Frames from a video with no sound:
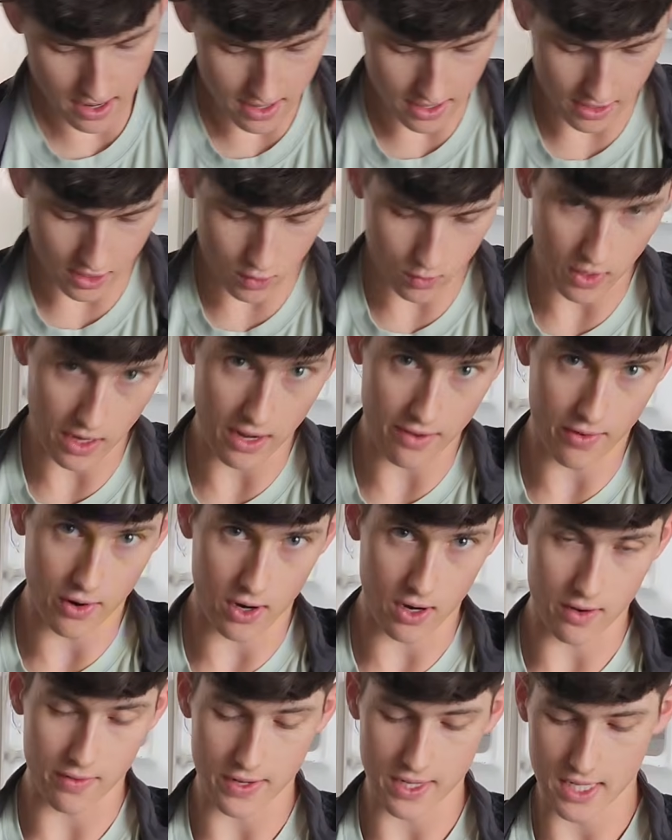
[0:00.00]
This is what I've
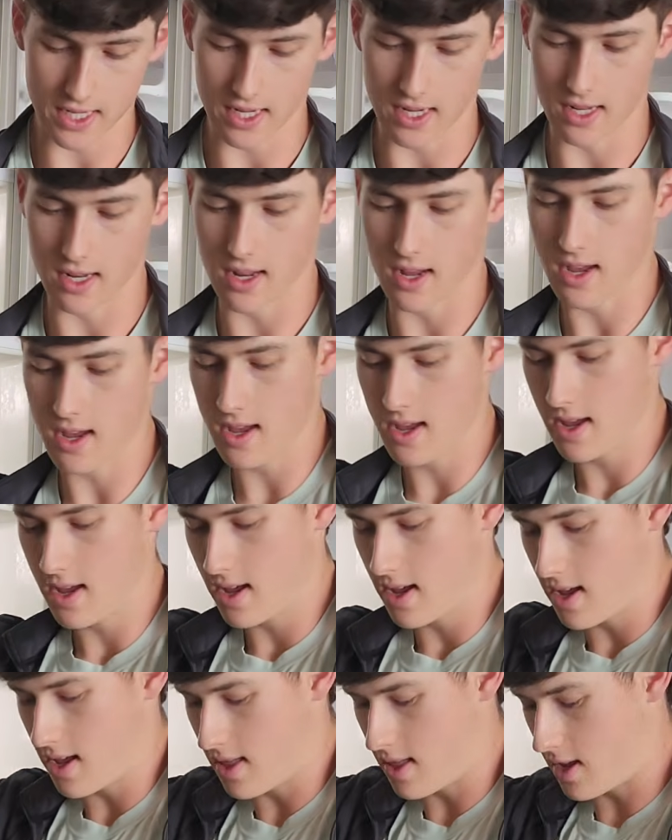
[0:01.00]
harvested
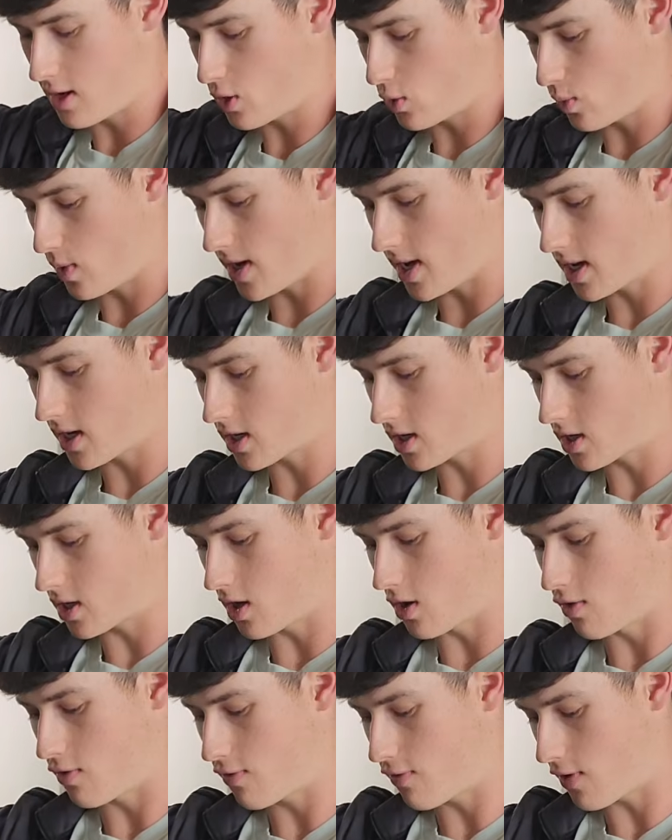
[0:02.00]
this week
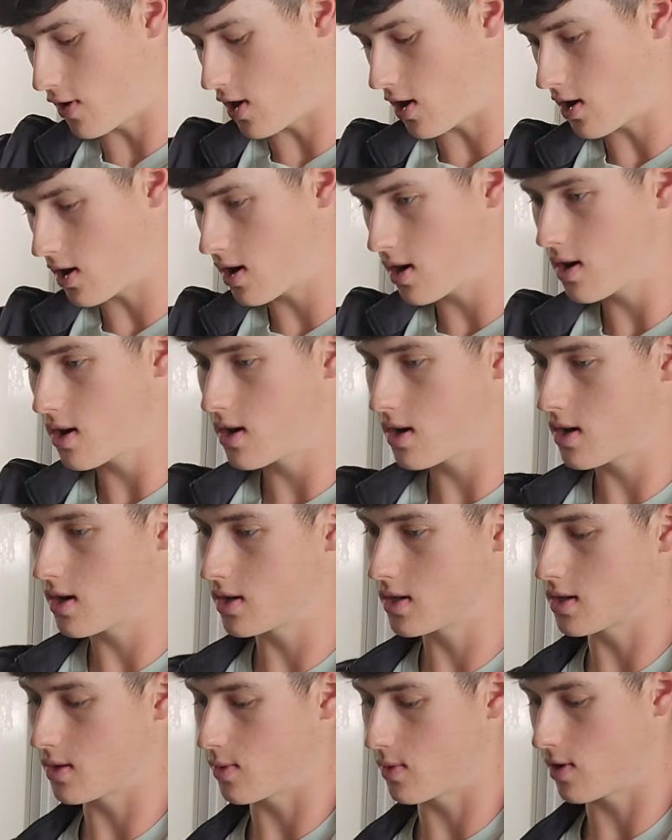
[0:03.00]
so far.
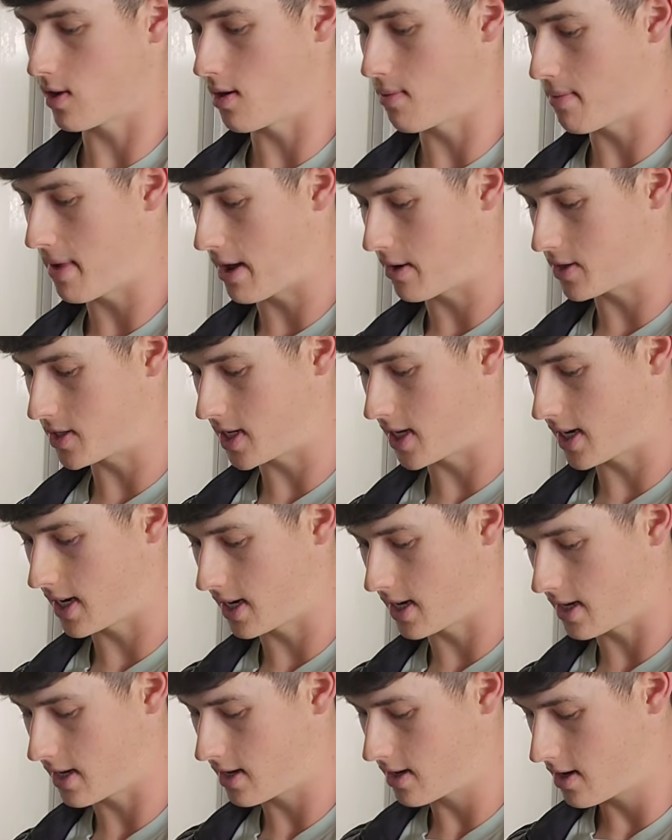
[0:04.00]
So we're
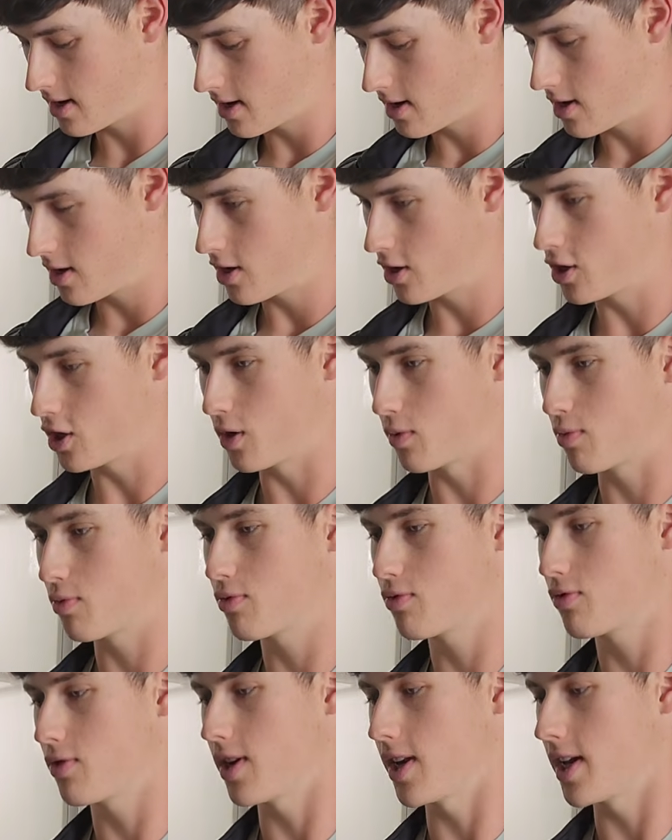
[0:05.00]
amounting to a
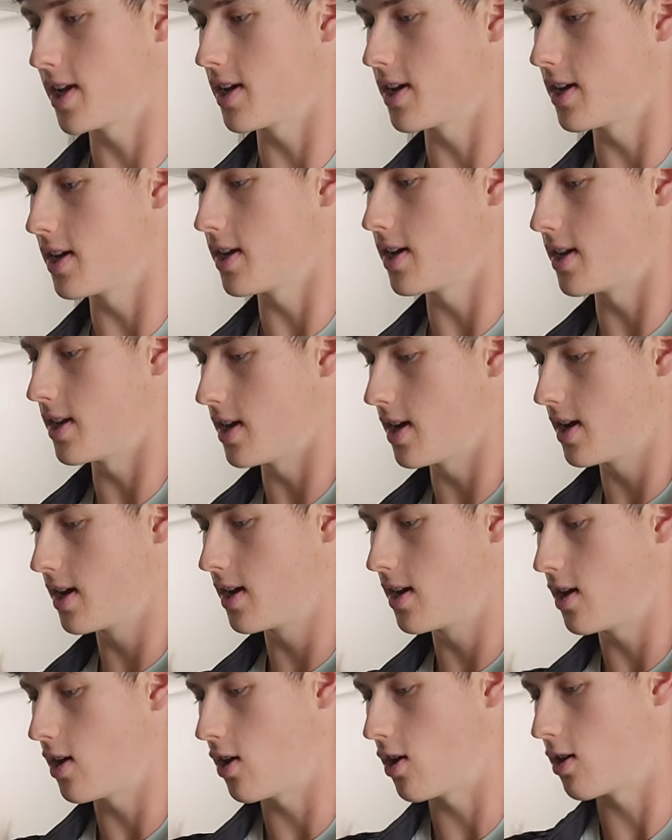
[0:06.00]
pretty good
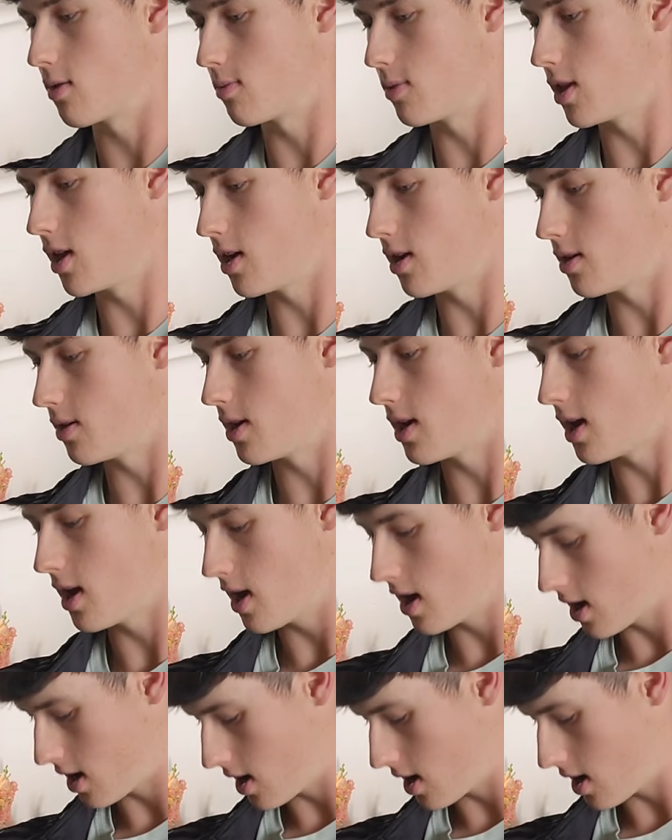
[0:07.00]
armload